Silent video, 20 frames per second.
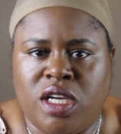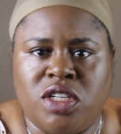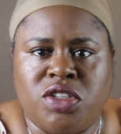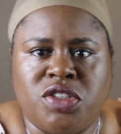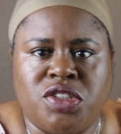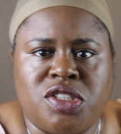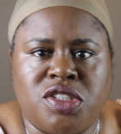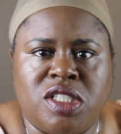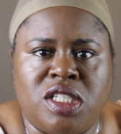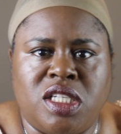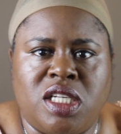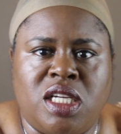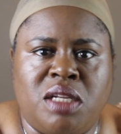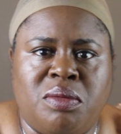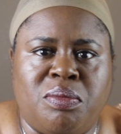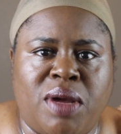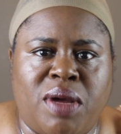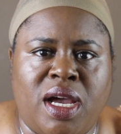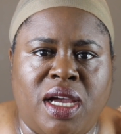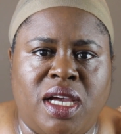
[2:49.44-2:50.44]
interested
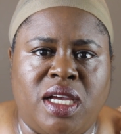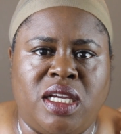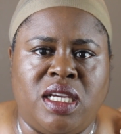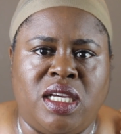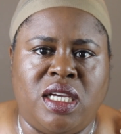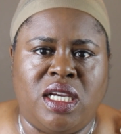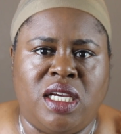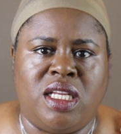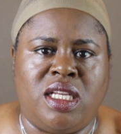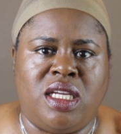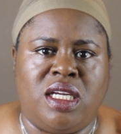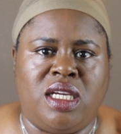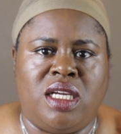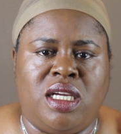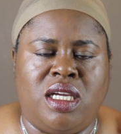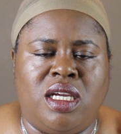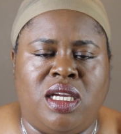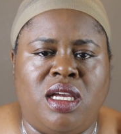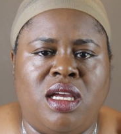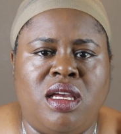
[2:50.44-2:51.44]
in buying
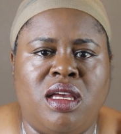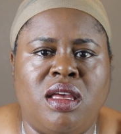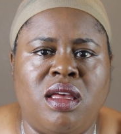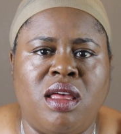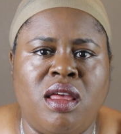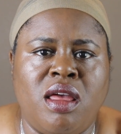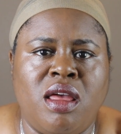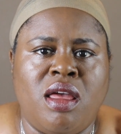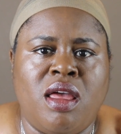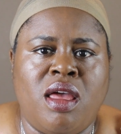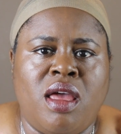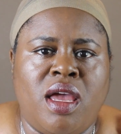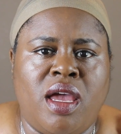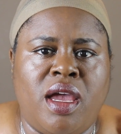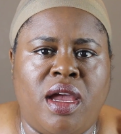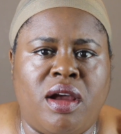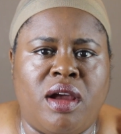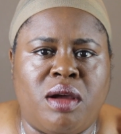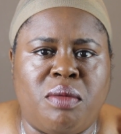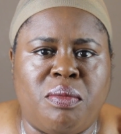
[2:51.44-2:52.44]
any
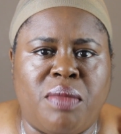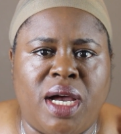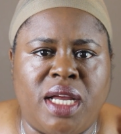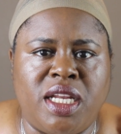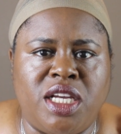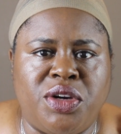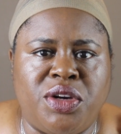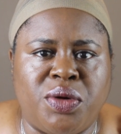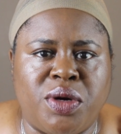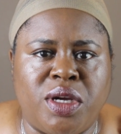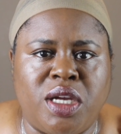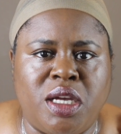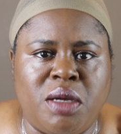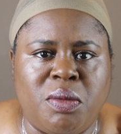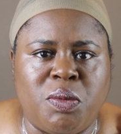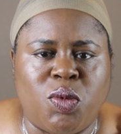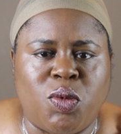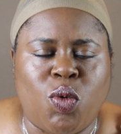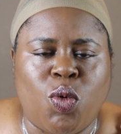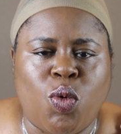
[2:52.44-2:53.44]
hair and body
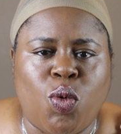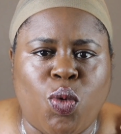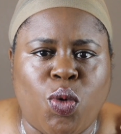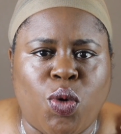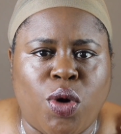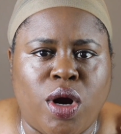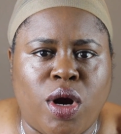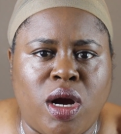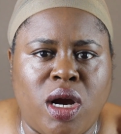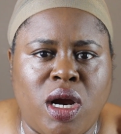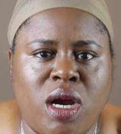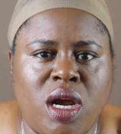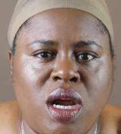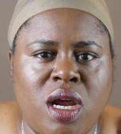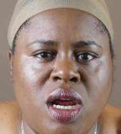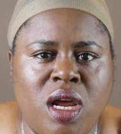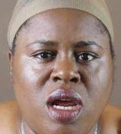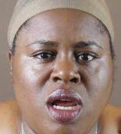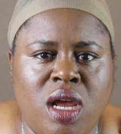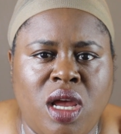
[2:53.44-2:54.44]
cream or
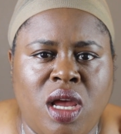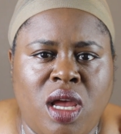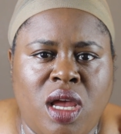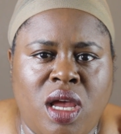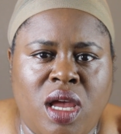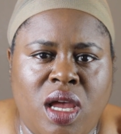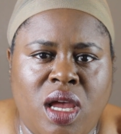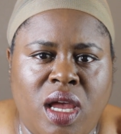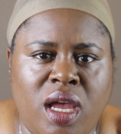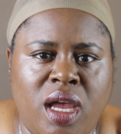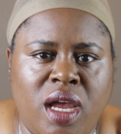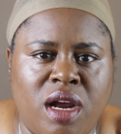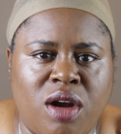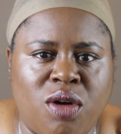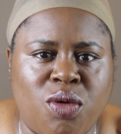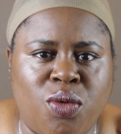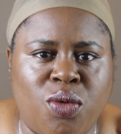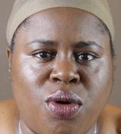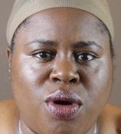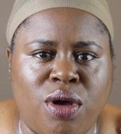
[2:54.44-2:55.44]

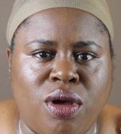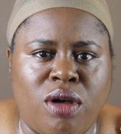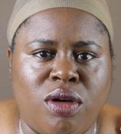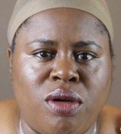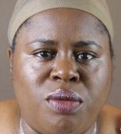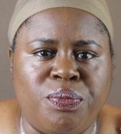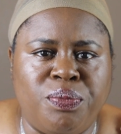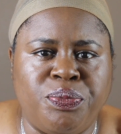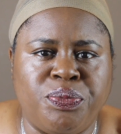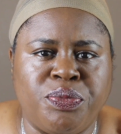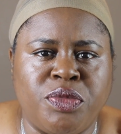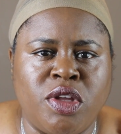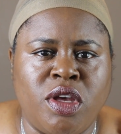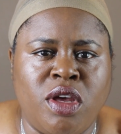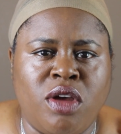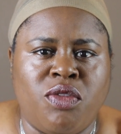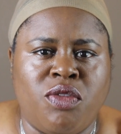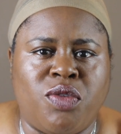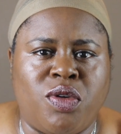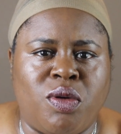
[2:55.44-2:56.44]
hair oil
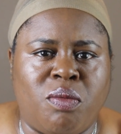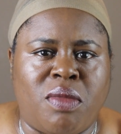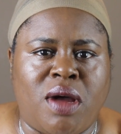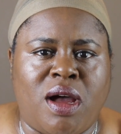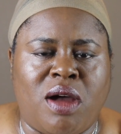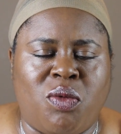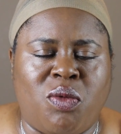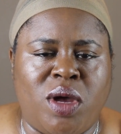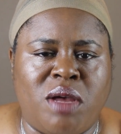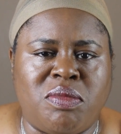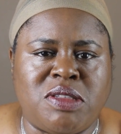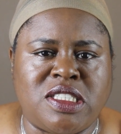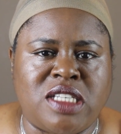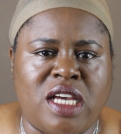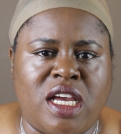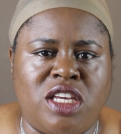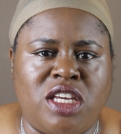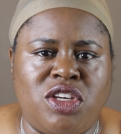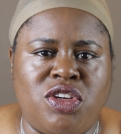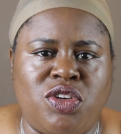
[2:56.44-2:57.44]
from my
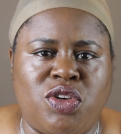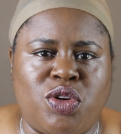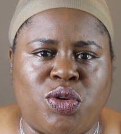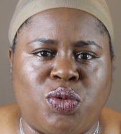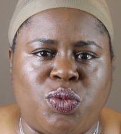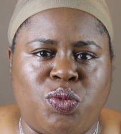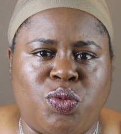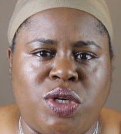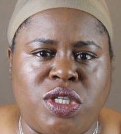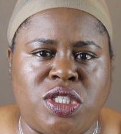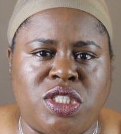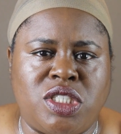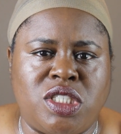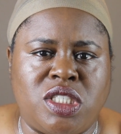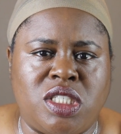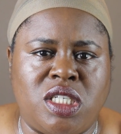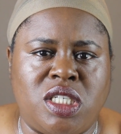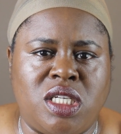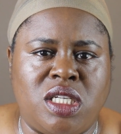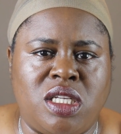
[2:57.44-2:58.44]
website, you could reach
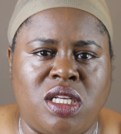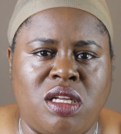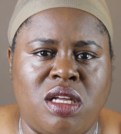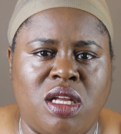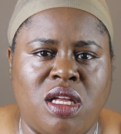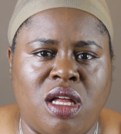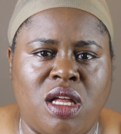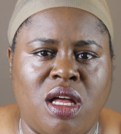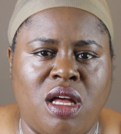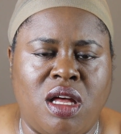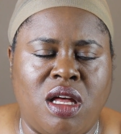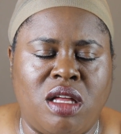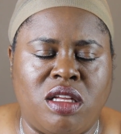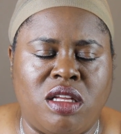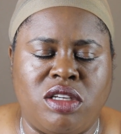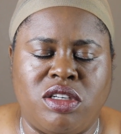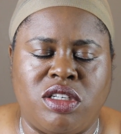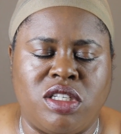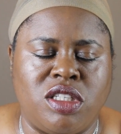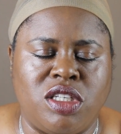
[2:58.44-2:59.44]
it.
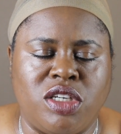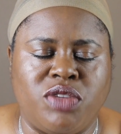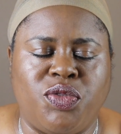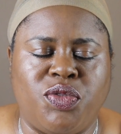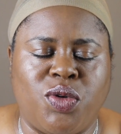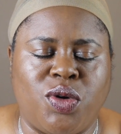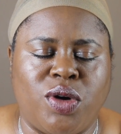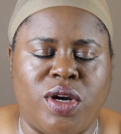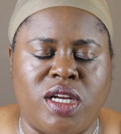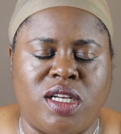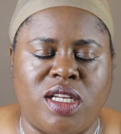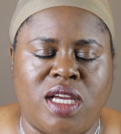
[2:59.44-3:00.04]
You could look for it,